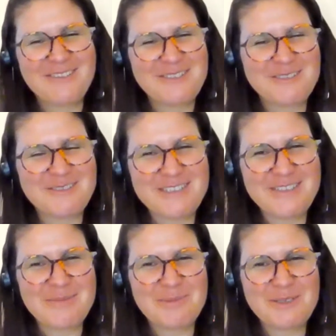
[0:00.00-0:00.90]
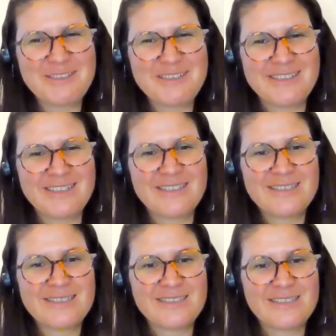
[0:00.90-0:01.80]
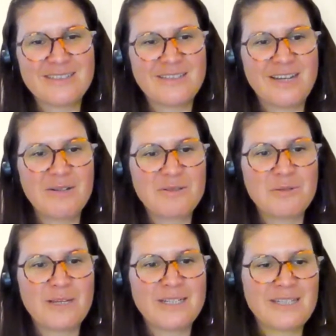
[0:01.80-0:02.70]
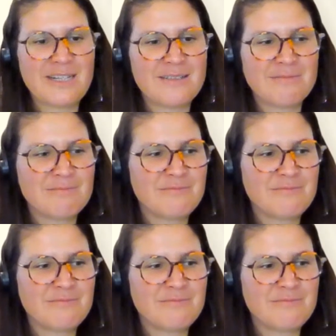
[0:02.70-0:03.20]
i want to reach the point uh, is uh, how to maintain